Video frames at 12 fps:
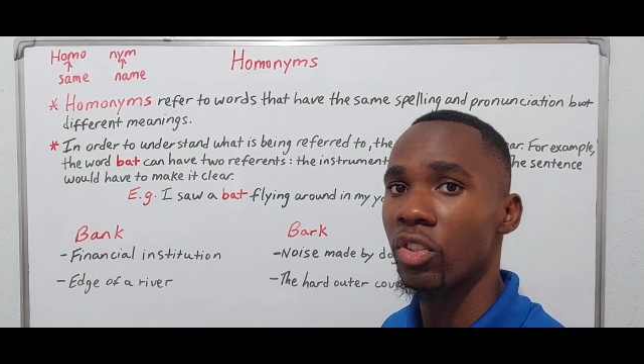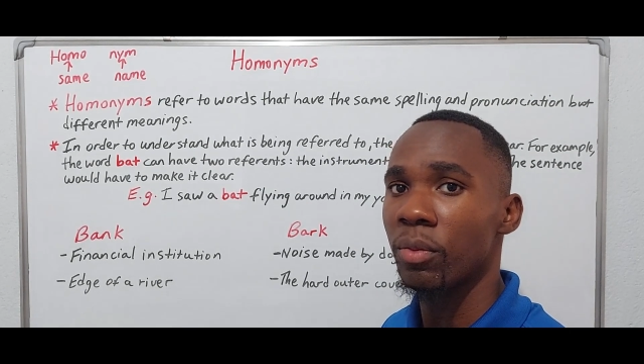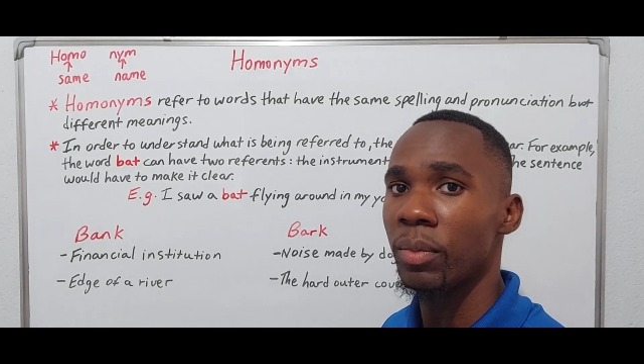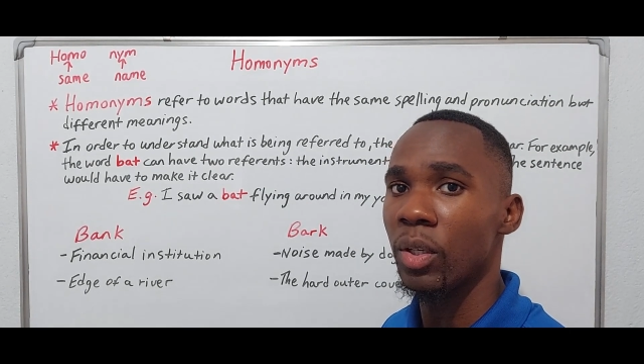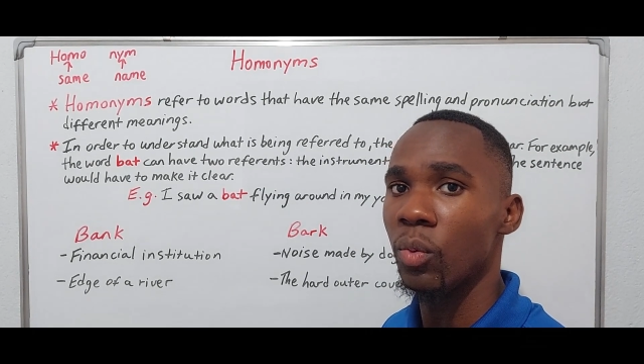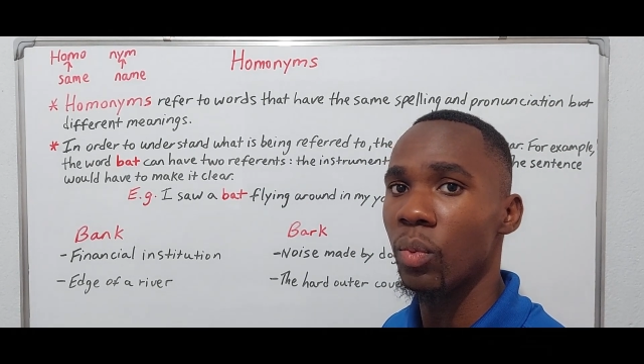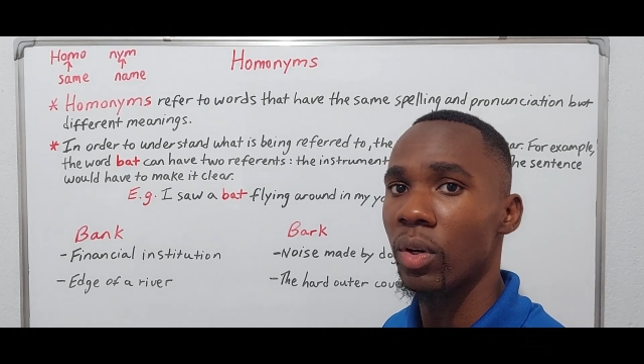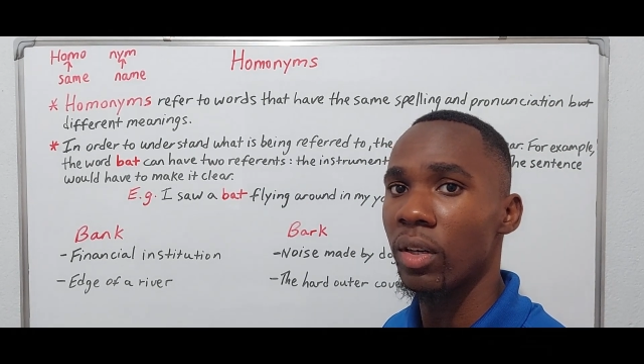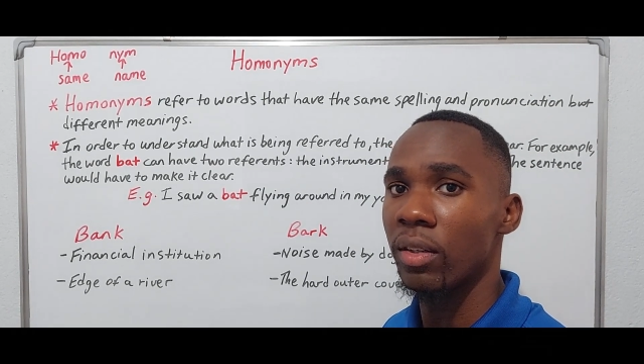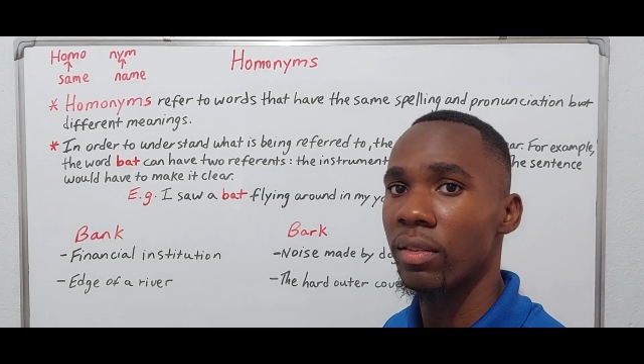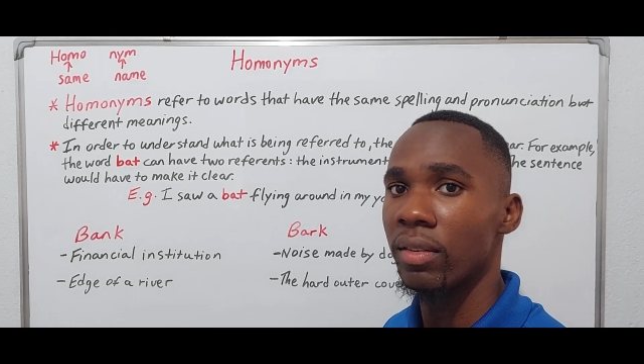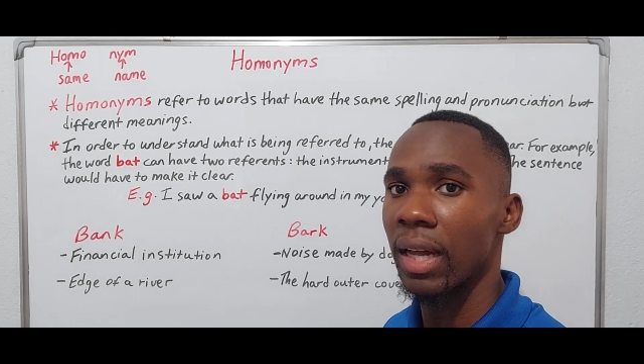to be
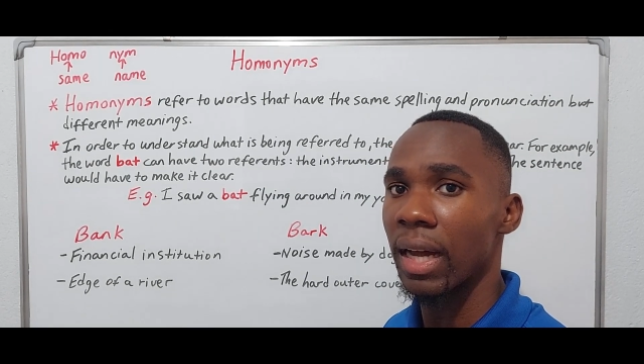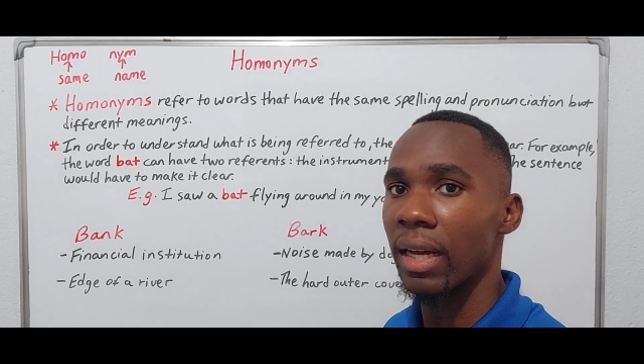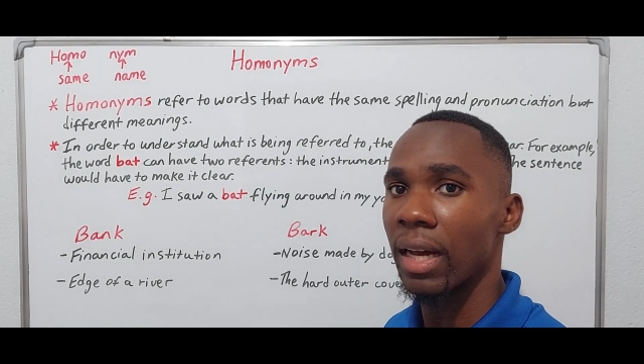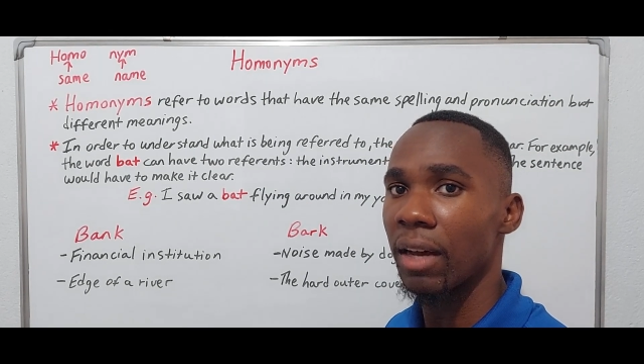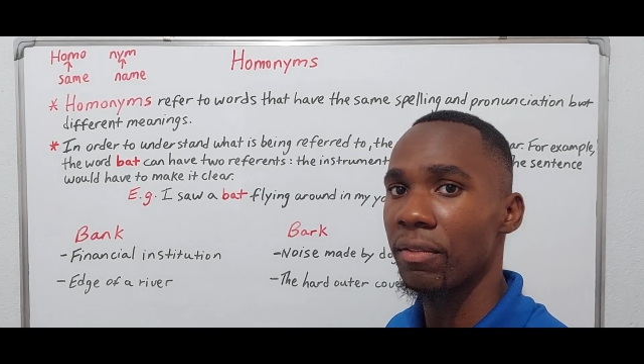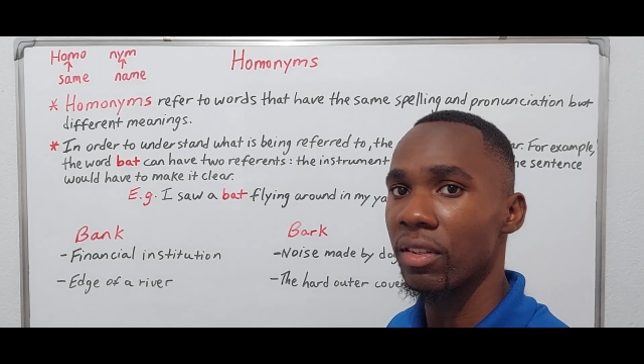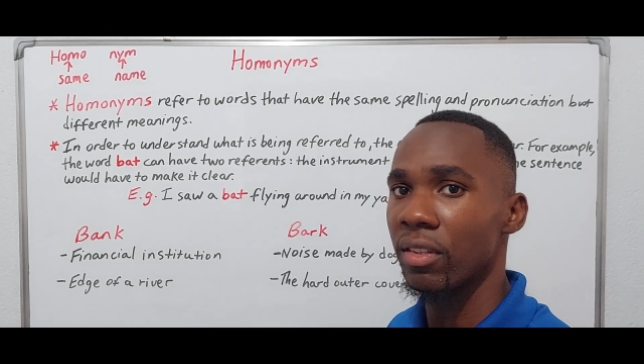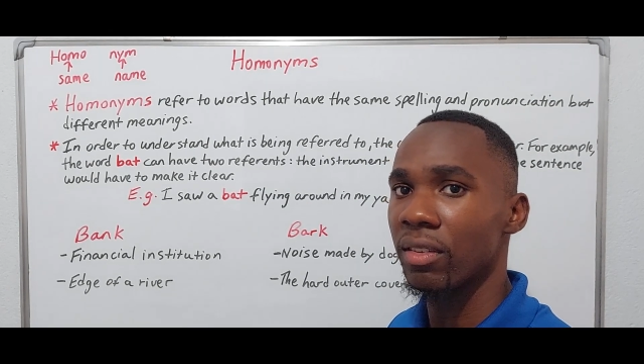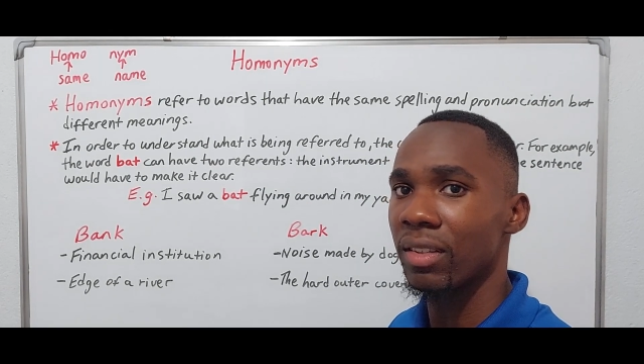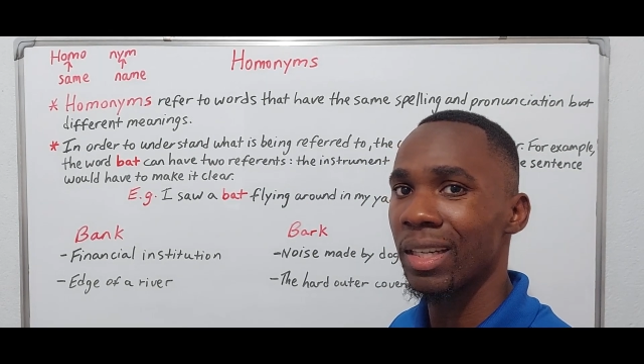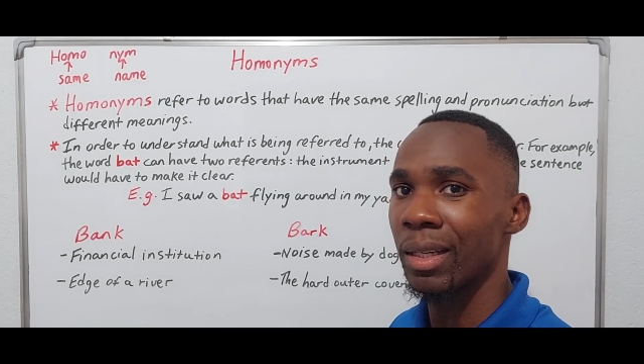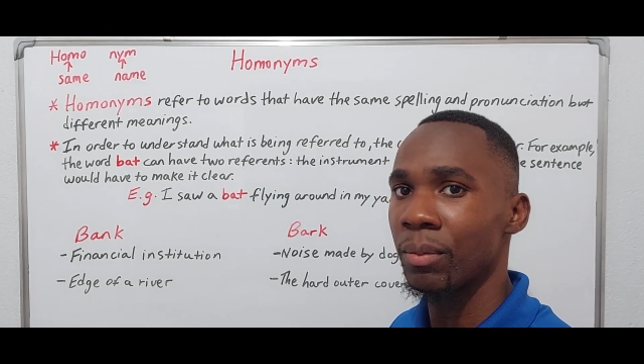words that have the
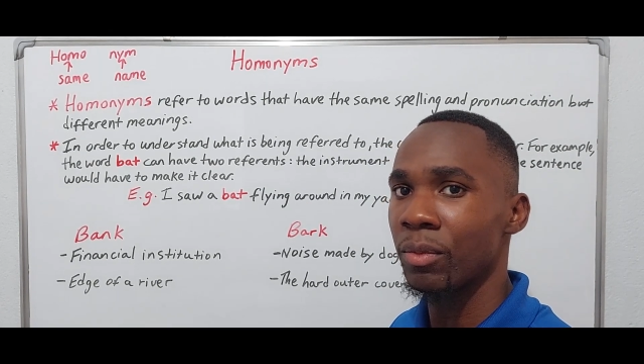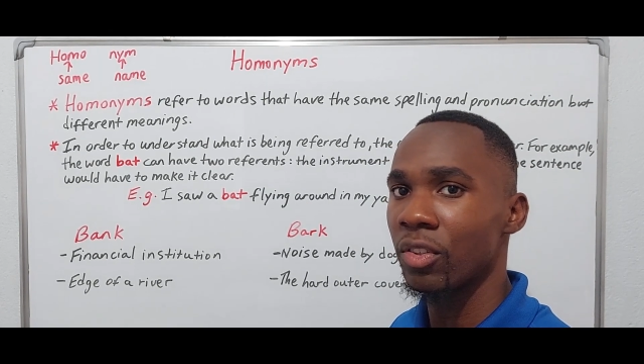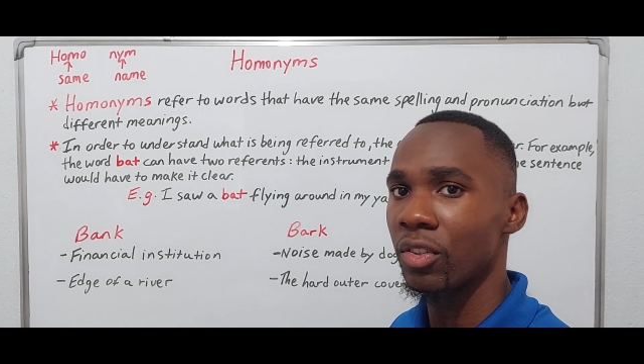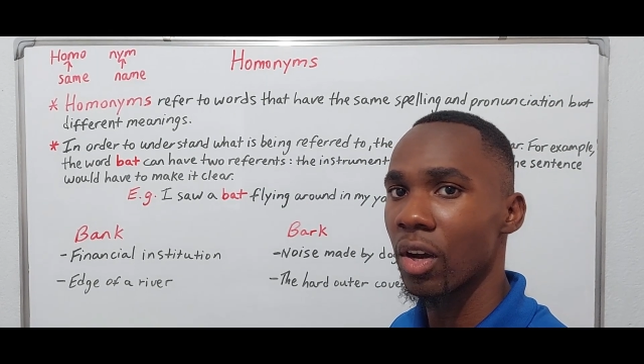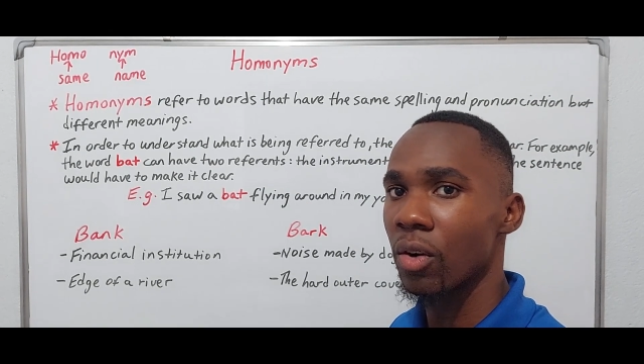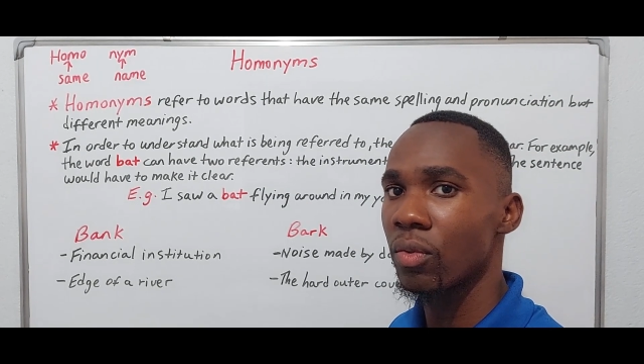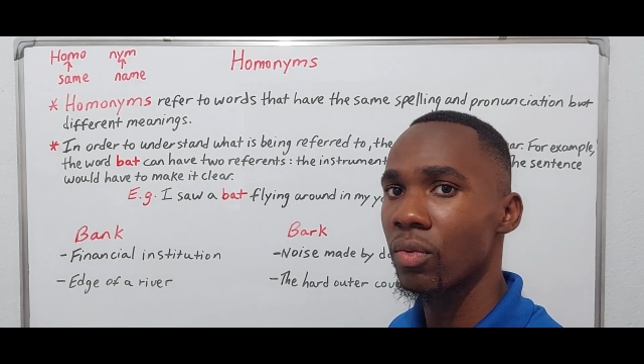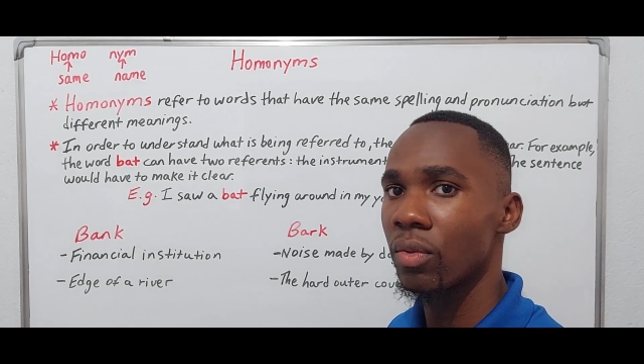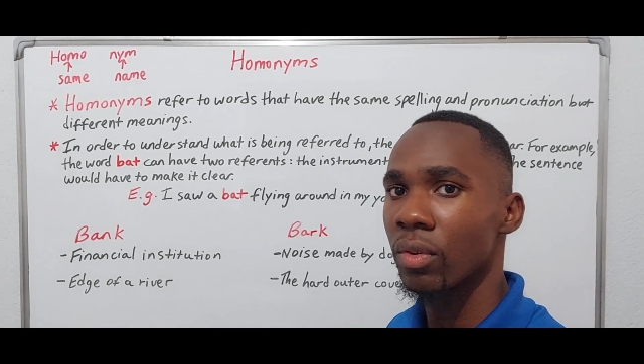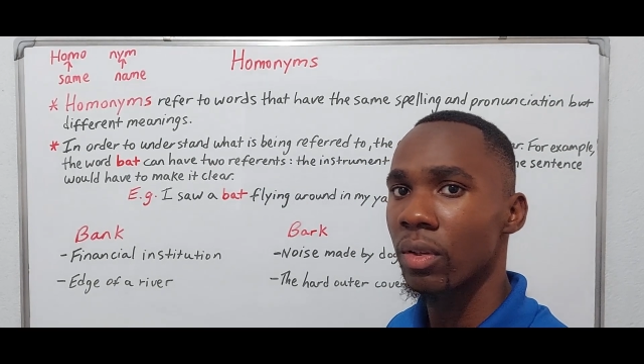same sound